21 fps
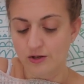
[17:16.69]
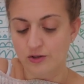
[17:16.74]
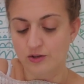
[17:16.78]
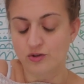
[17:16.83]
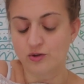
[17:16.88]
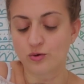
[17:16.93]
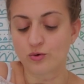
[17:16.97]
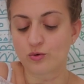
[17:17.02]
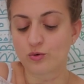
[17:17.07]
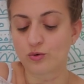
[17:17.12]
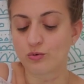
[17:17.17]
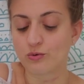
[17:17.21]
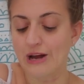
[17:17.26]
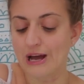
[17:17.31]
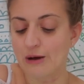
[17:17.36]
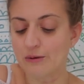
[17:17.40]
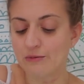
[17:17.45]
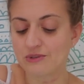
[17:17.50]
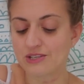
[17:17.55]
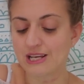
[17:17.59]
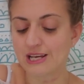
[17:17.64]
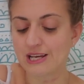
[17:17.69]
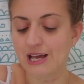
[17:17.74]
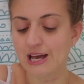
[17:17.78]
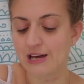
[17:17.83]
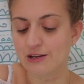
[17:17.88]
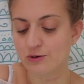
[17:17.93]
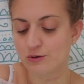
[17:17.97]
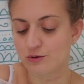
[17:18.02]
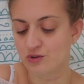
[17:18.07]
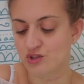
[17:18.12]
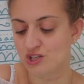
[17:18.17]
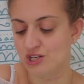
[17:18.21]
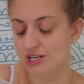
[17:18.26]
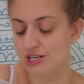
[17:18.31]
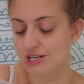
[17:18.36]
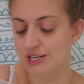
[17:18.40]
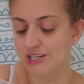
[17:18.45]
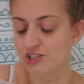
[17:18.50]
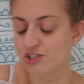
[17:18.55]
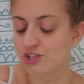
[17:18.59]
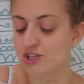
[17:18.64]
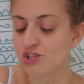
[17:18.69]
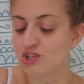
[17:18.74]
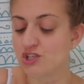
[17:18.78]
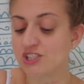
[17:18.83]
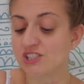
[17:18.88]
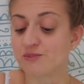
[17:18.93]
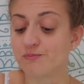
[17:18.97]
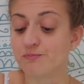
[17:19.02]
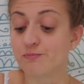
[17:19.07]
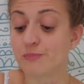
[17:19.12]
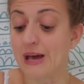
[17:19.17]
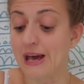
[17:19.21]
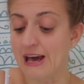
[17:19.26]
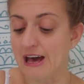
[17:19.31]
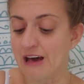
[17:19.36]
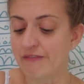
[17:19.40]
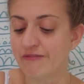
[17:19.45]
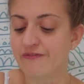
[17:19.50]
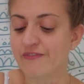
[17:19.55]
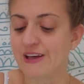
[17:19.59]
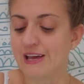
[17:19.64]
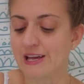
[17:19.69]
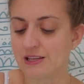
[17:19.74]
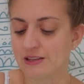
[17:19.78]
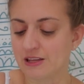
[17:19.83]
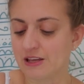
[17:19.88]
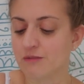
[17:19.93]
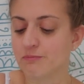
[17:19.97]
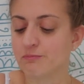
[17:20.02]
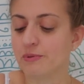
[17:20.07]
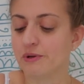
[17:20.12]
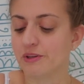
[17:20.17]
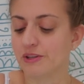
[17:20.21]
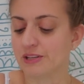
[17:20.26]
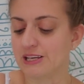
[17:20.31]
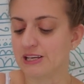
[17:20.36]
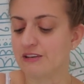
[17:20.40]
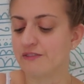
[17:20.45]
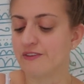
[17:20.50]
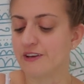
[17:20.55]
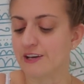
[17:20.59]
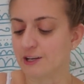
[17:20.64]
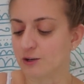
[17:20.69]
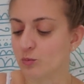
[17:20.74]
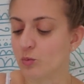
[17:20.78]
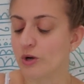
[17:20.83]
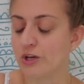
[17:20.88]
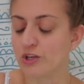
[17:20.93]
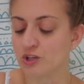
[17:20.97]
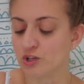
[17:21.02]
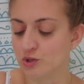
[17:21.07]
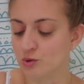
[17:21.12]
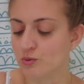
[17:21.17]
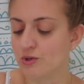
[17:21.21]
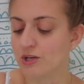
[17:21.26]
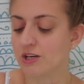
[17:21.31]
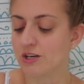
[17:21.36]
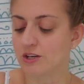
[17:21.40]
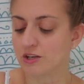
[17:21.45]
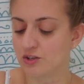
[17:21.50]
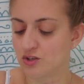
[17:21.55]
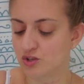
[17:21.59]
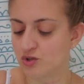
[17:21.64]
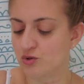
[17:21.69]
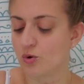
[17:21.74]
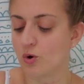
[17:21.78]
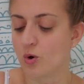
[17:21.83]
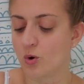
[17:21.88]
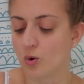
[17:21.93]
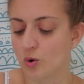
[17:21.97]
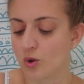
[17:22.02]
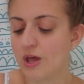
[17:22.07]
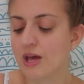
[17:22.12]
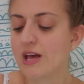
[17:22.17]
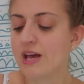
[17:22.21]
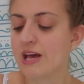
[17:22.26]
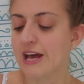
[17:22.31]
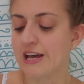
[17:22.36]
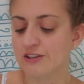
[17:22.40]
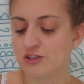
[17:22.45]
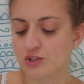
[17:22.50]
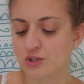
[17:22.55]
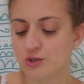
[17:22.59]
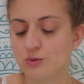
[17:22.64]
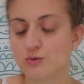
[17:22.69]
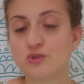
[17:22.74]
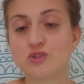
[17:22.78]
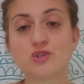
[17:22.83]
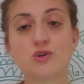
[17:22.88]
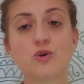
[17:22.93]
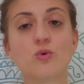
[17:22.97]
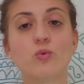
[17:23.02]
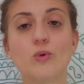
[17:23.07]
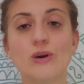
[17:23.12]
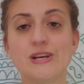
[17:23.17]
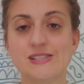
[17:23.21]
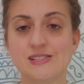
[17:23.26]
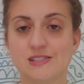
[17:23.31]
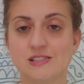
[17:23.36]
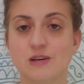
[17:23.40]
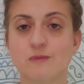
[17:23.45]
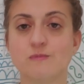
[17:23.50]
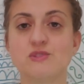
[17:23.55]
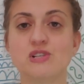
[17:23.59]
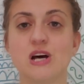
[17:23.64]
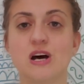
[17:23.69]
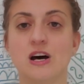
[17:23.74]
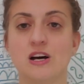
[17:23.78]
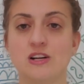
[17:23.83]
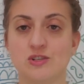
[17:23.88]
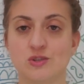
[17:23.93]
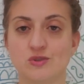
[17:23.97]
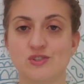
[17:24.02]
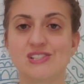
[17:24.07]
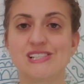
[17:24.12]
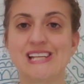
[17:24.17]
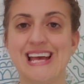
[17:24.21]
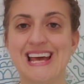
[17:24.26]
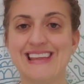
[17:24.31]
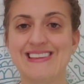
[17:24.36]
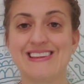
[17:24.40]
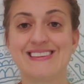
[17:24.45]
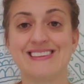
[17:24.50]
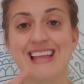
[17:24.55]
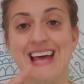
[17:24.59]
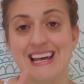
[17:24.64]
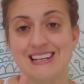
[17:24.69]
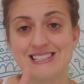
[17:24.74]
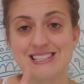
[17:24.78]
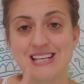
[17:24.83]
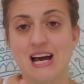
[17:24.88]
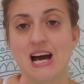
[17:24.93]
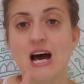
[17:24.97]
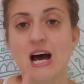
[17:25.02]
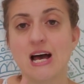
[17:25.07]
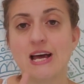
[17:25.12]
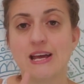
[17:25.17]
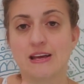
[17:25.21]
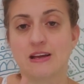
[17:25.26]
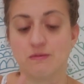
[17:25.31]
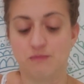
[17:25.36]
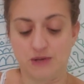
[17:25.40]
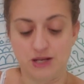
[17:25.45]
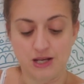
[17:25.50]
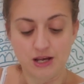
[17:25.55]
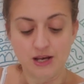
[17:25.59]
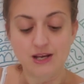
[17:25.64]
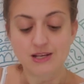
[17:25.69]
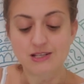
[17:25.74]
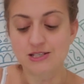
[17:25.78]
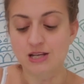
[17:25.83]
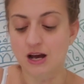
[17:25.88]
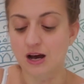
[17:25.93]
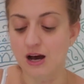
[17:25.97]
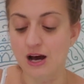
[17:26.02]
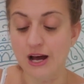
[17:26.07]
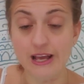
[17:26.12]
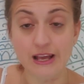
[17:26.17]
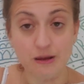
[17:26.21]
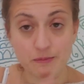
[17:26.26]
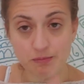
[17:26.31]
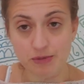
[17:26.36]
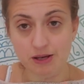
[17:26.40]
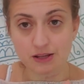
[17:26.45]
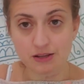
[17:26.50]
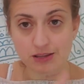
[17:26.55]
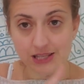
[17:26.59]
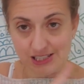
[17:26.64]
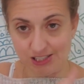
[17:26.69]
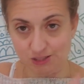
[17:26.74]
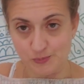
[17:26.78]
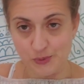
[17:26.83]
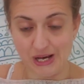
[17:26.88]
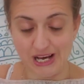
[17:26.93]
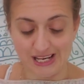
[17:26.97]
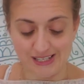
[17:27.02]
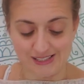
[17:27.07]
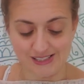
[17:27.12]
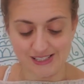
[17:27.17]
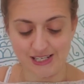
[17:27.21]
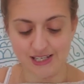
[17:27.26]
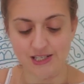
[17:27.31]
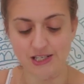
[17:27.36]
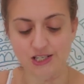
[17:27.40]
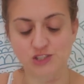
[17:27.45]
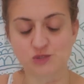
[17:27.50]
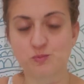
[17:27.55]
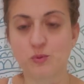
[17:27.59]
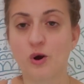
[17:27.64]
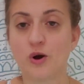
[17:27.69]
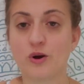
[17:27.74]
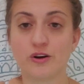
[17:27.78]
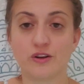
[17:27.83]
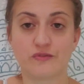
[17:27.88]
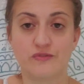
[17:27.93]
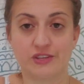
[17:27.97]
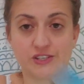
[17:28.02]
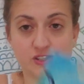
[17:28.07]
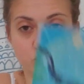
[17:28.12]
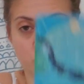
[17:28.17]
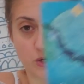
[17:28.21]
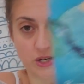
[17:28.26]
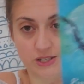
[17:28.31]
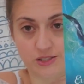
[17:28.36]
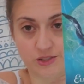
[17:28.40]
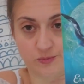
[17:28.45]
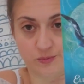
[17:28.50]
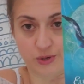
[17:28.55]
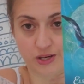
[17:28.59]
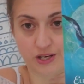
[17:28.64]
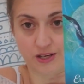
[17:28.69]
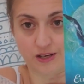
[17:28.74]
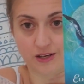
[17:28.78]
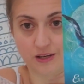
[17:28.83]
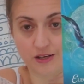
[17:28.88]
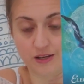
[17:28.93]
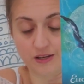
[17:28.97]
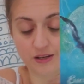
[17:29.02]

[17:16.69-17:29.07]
Your grounding energy is to just have faith and believe in what you can control and use your wisdom to understand that that time time that's passing is part of this recipe.